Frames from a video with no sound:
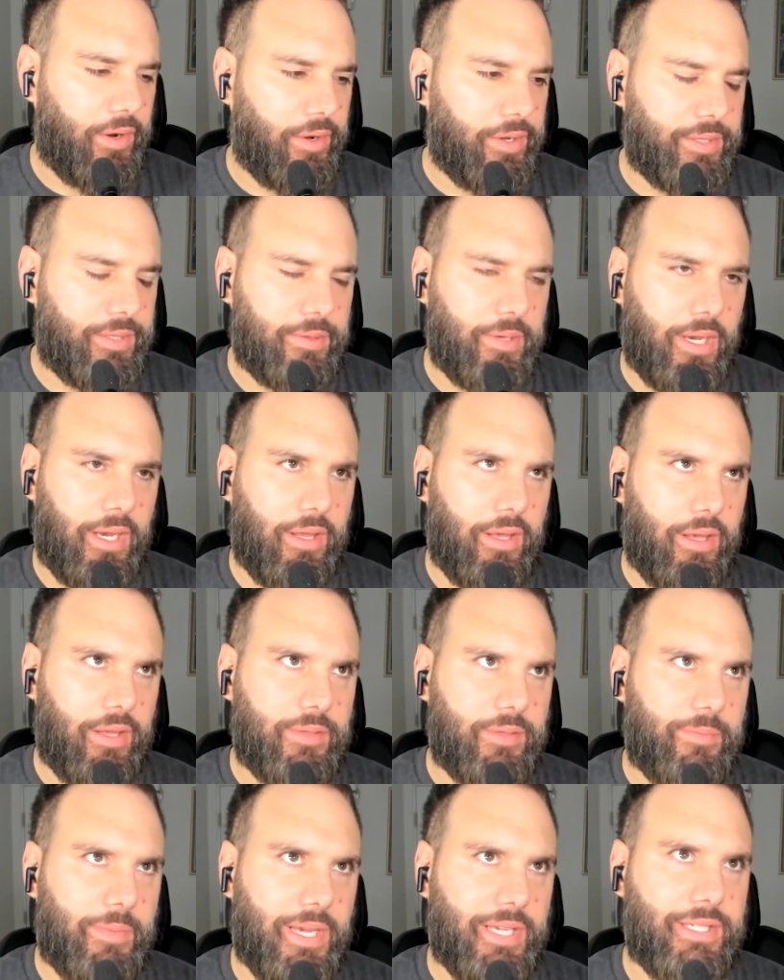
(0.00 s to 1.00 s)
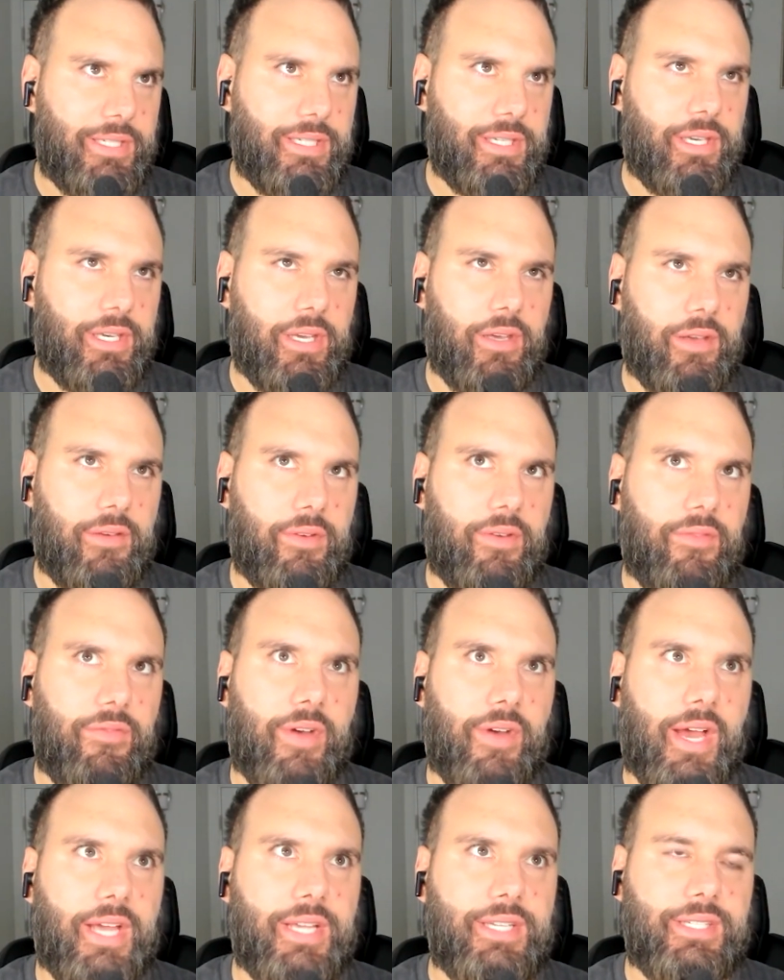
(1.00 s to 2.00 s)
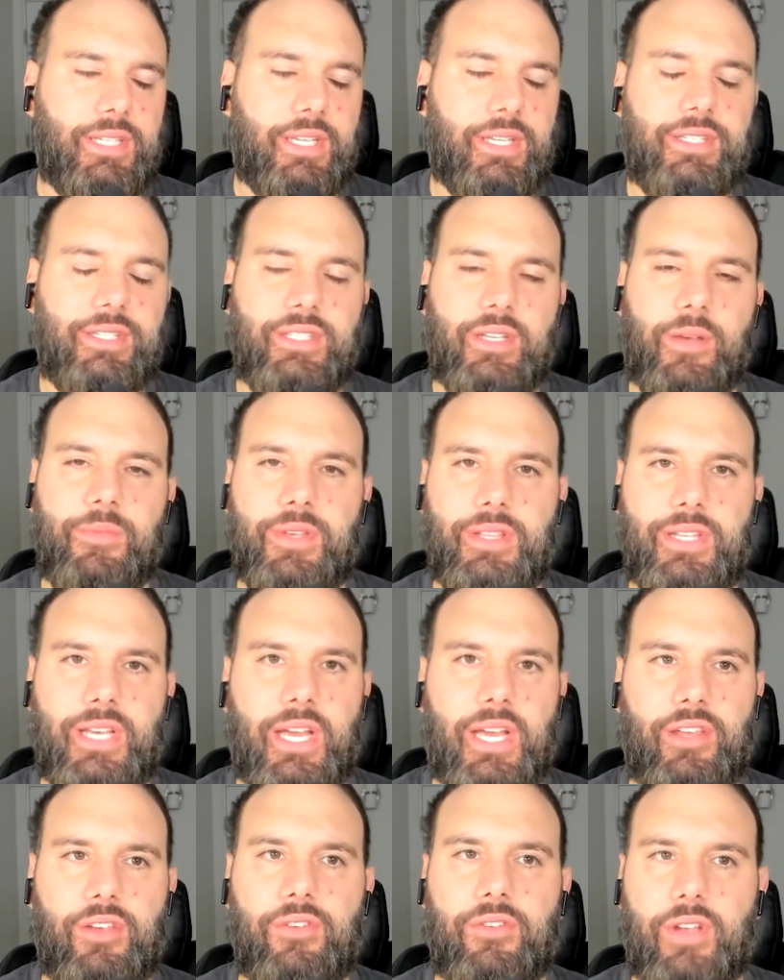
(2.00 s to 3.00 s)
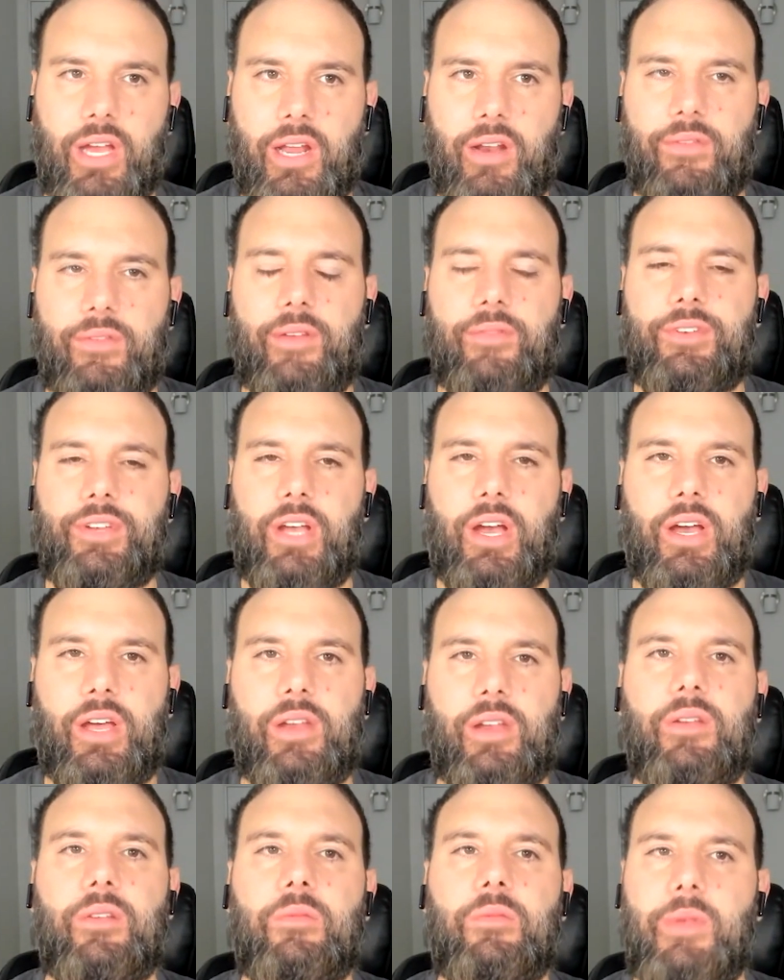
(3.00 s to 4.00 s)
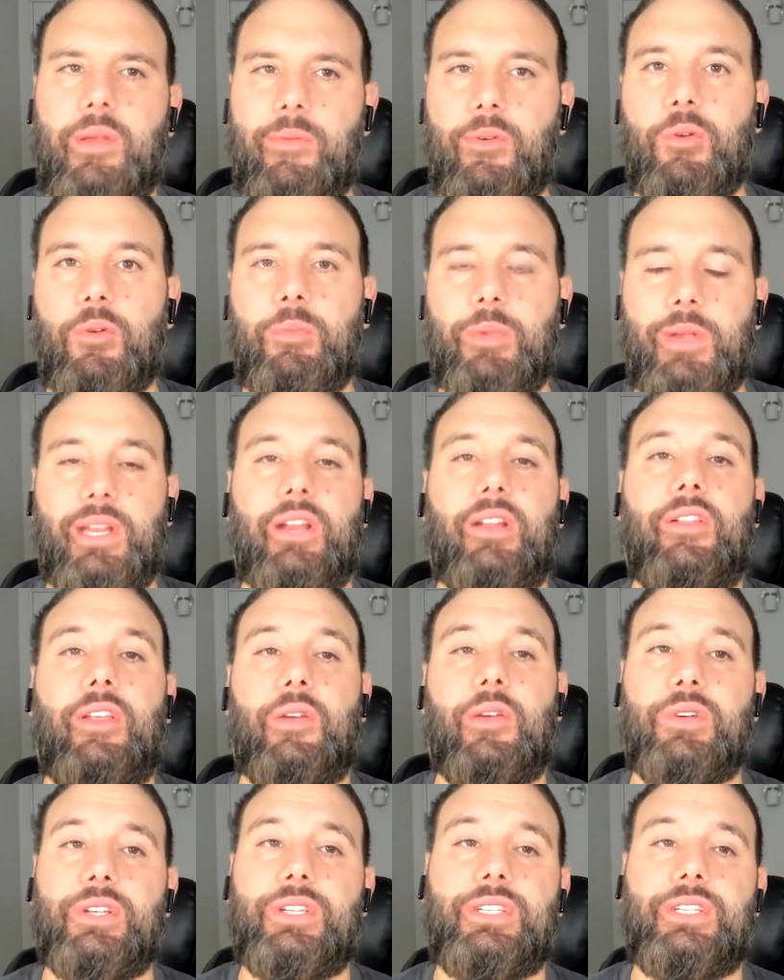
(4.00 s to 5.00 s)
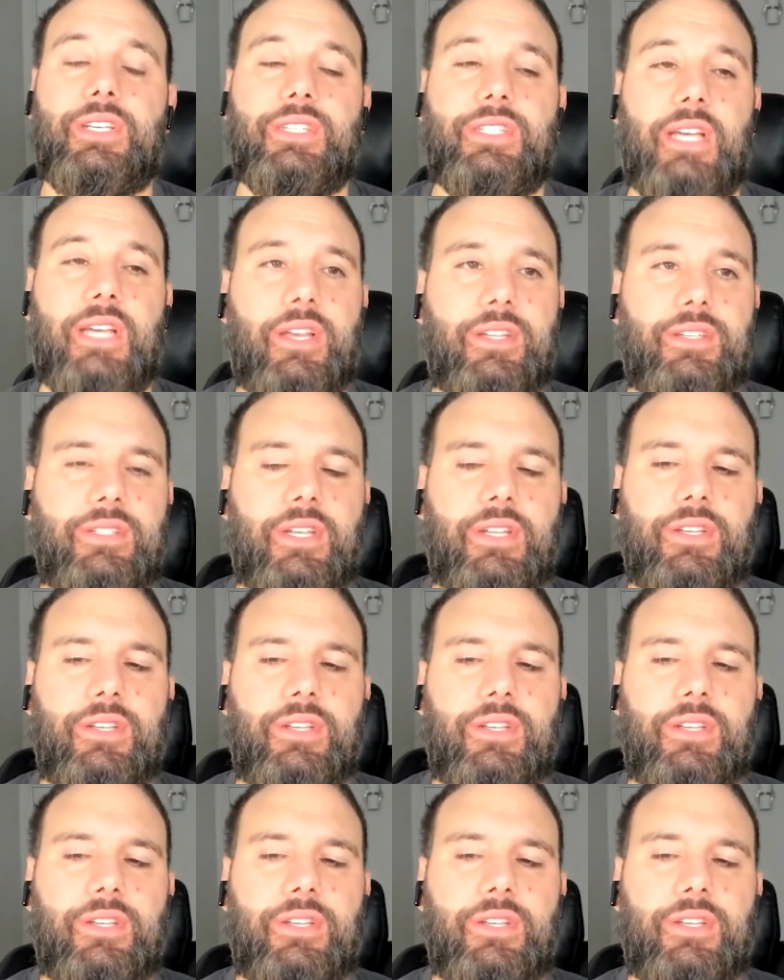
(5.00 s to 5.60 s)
It's best to give advice in something that you kind of have done maybe repeatedly with success.